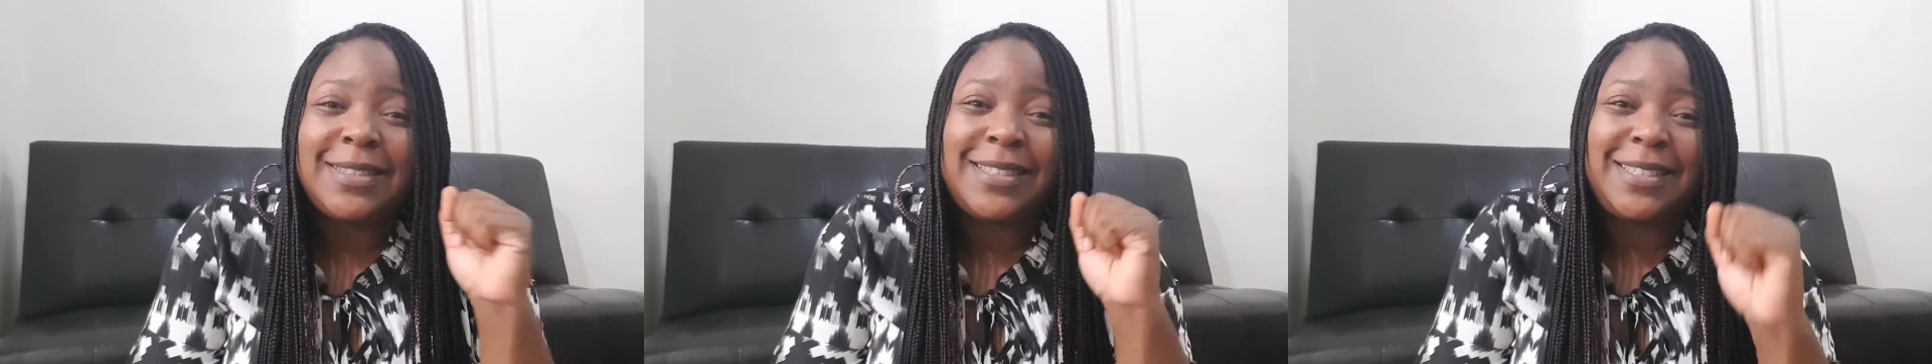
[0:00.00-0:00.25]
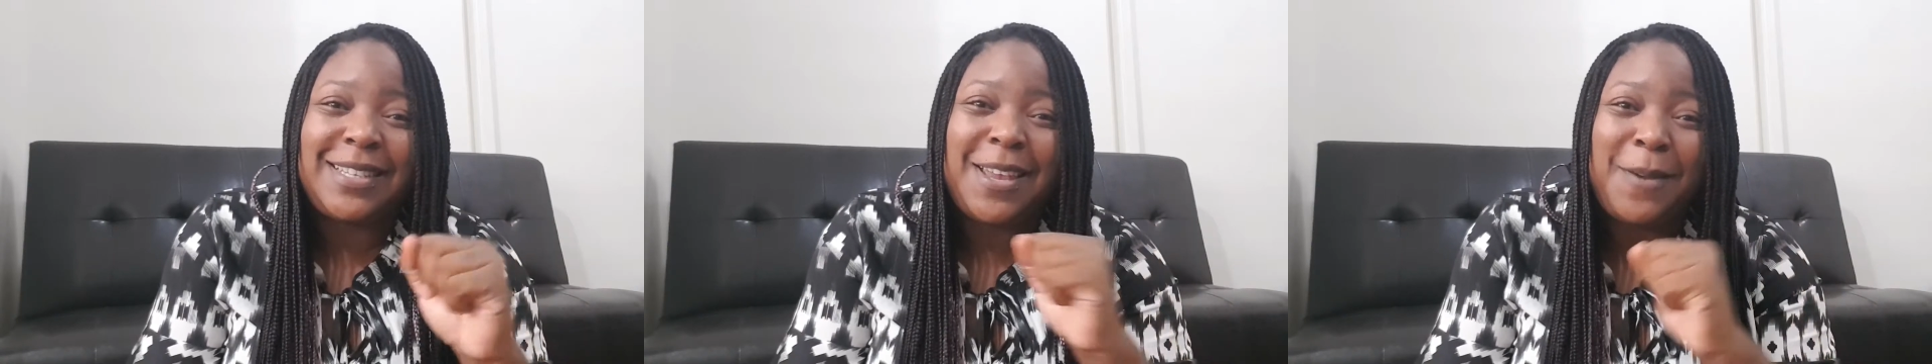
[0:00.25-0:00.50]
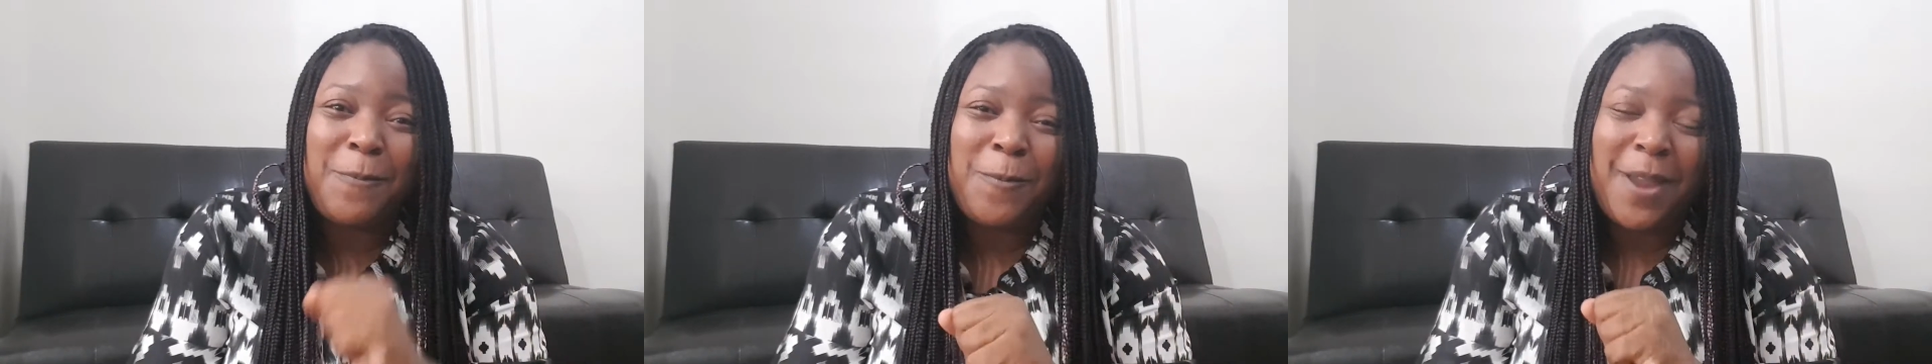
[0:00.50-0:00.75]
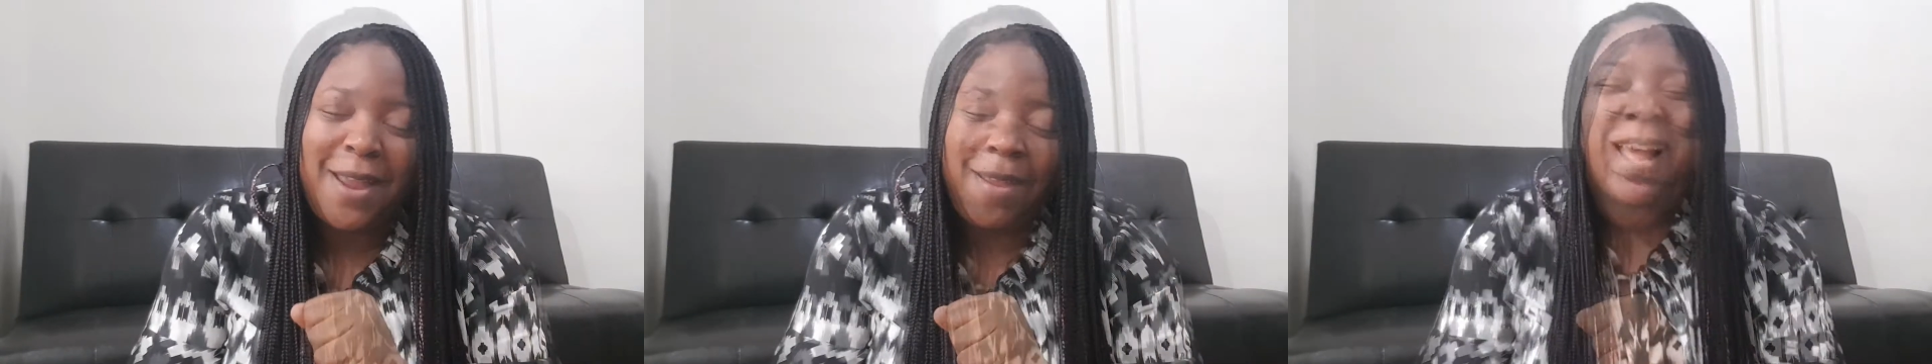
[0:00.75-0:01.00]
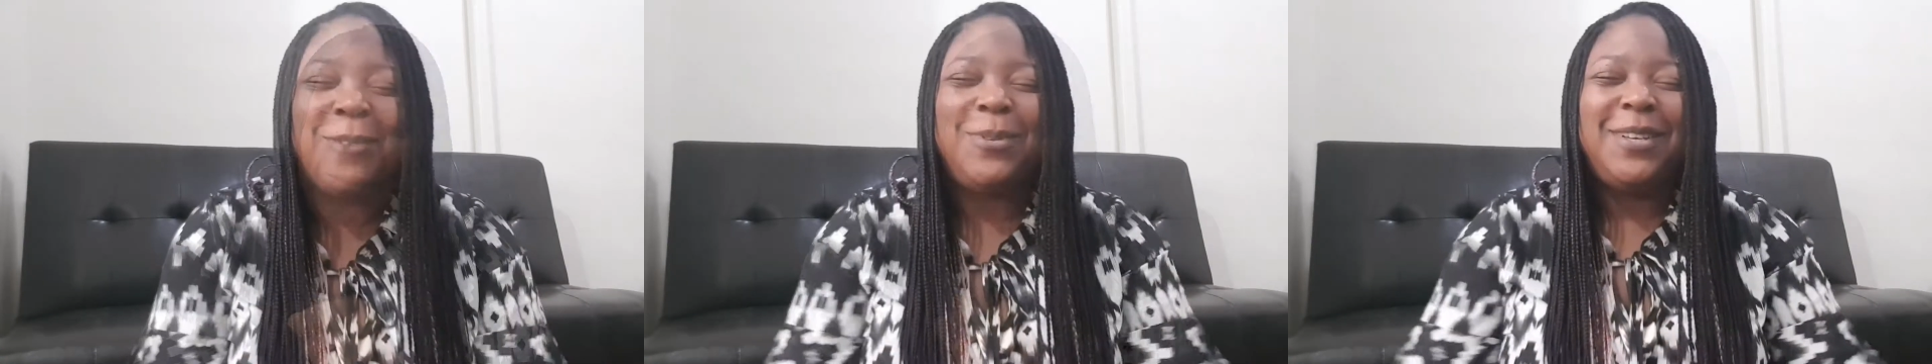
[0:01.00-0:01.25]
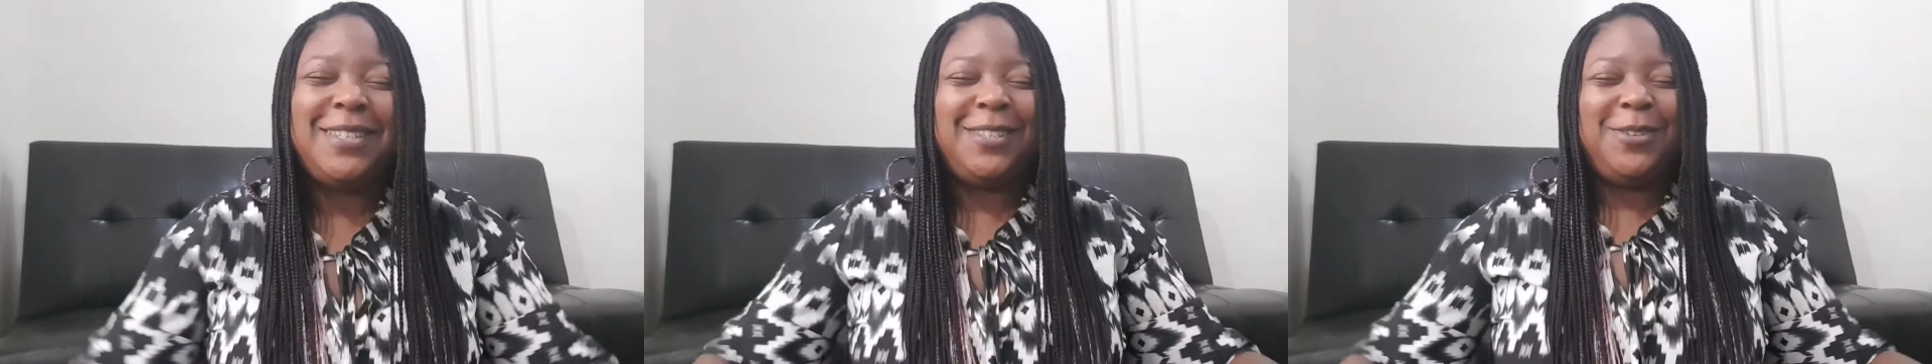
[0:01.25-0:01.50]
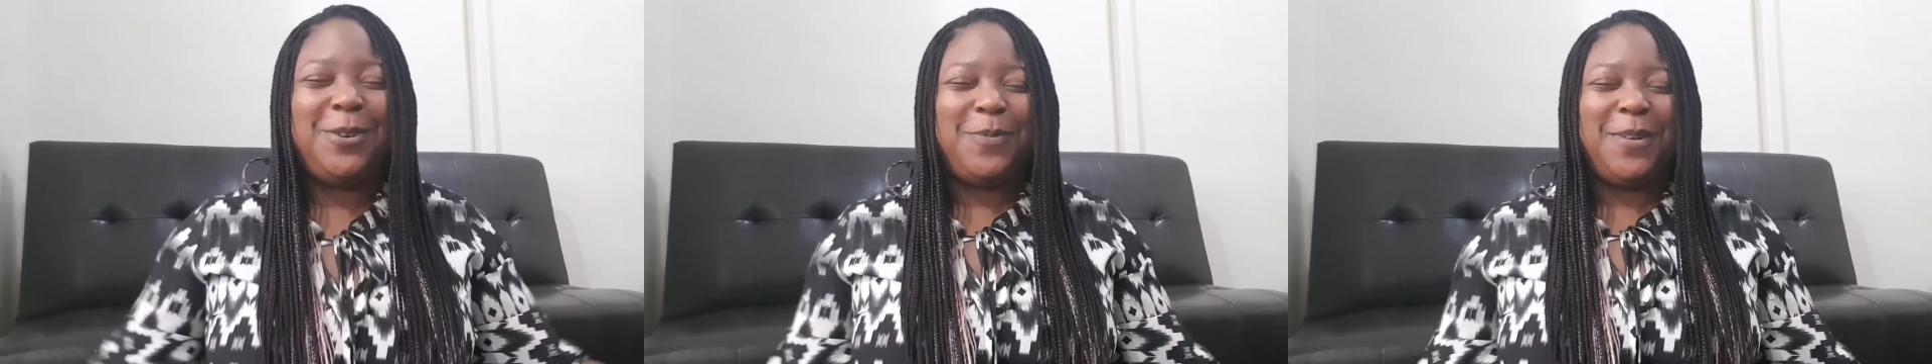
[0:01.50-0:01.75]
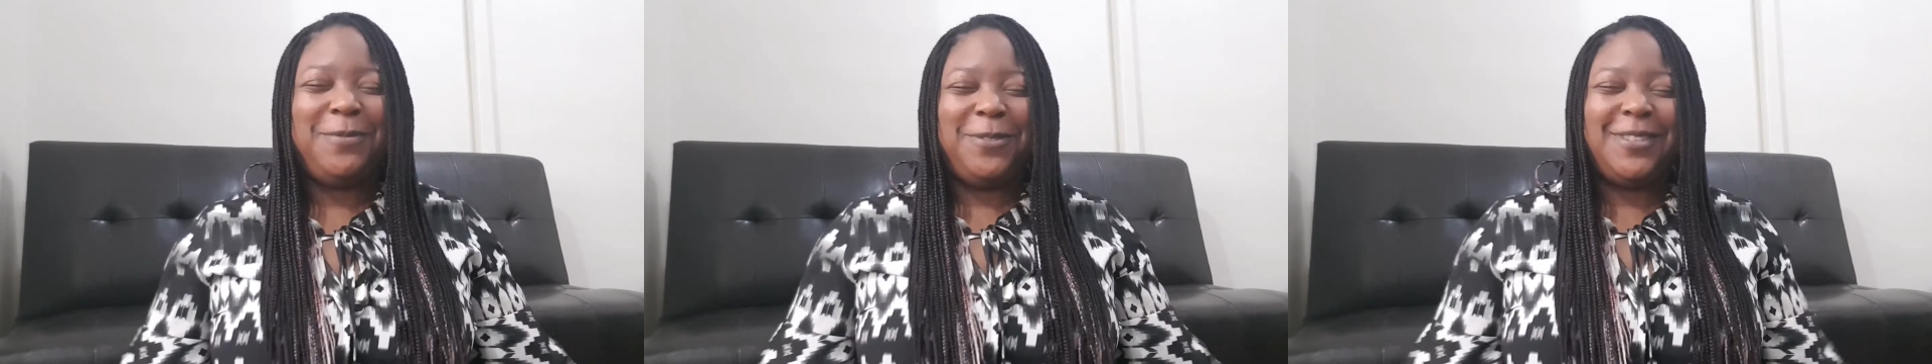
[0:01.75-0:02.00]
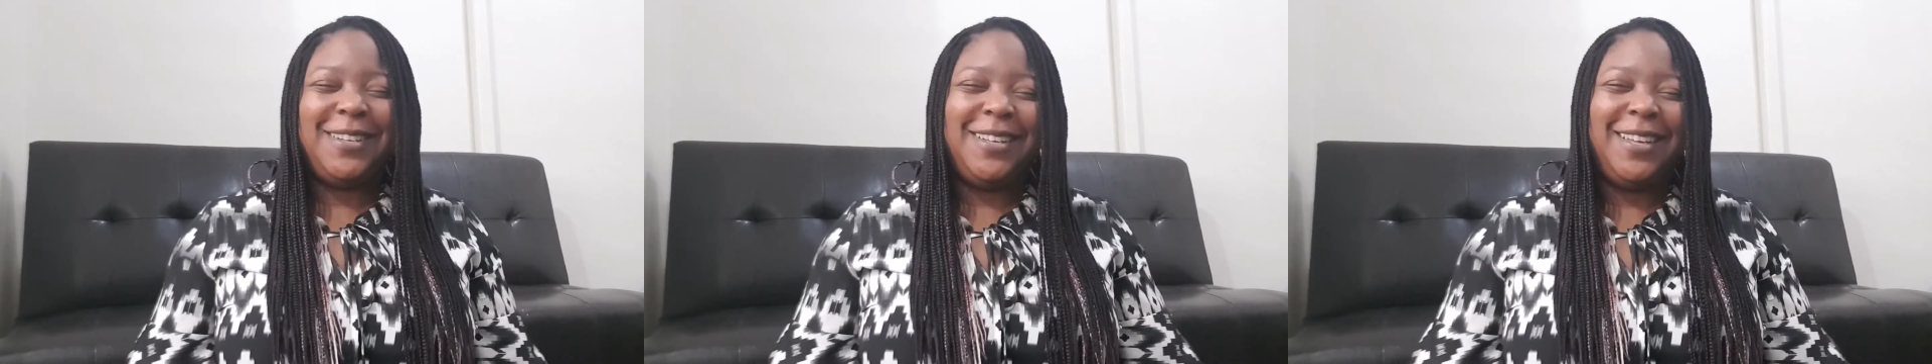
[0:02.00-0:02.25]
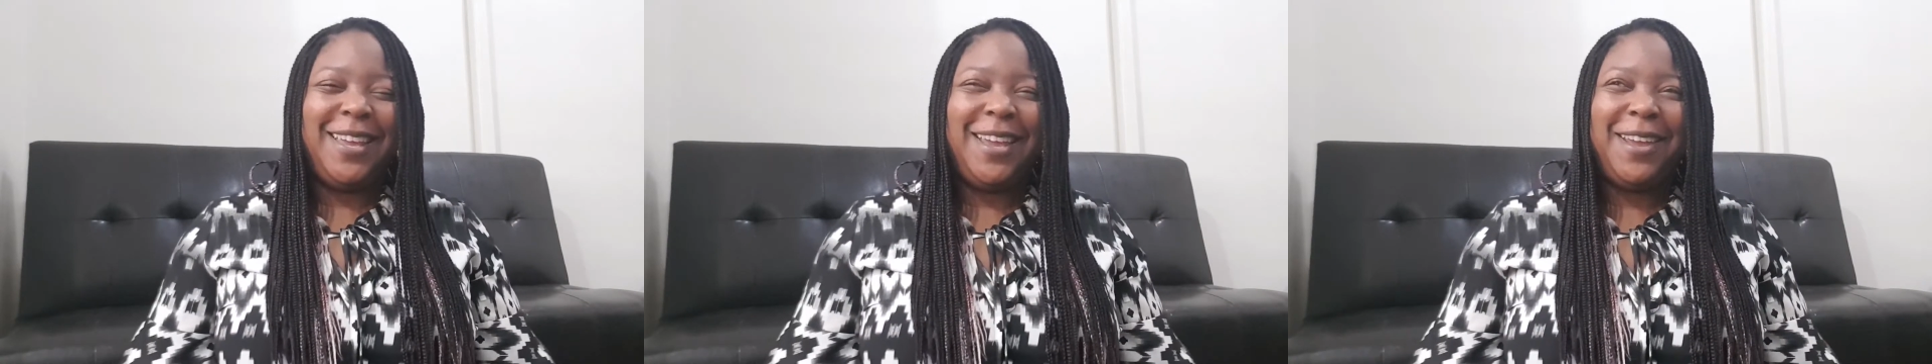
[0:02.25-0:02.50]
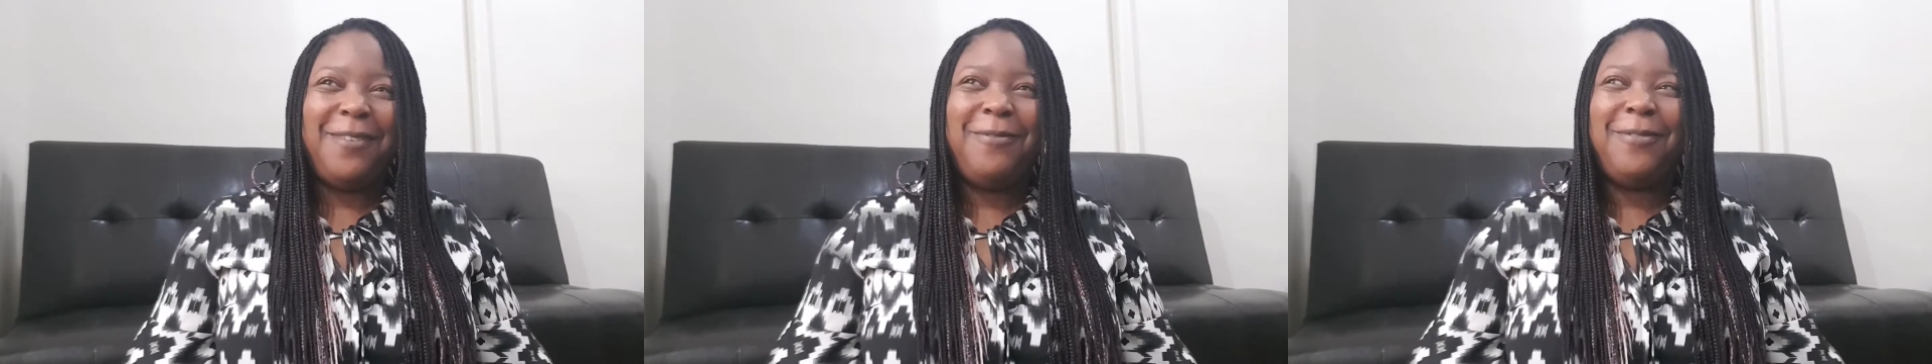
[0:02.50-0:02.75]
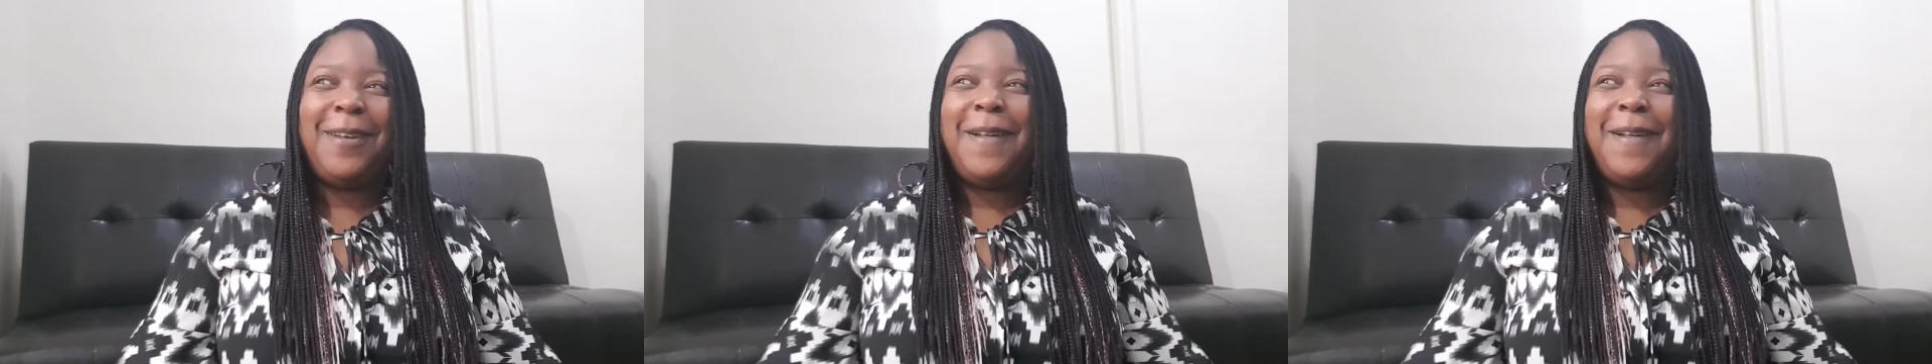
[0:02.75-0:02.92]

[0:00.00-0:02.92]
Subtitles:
same way. It's like we stood up in front of the cave.